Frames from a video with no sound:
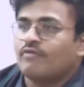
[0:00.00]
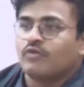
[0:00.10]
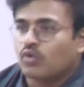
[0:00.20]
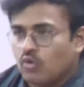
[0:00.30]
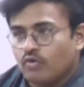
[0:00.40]
of
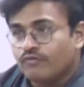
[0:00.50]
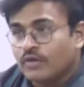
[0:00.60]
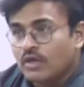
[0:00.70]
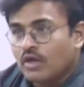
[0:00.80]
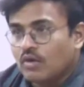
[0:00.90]
roof,
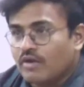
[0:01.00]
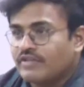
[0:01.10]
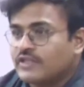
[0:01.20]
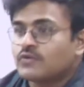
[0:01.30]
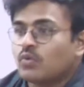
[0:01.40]
okay,
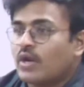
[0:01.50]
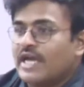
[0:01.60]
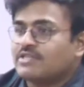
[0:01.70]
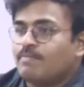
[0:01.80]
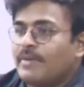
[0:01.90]
which is known
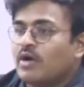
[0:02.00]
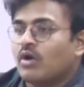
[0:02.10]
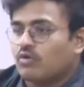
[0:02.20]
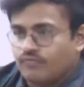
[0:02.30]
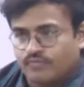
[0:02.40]
as
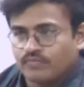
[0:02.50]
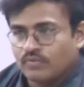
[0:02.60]
Bengal roof.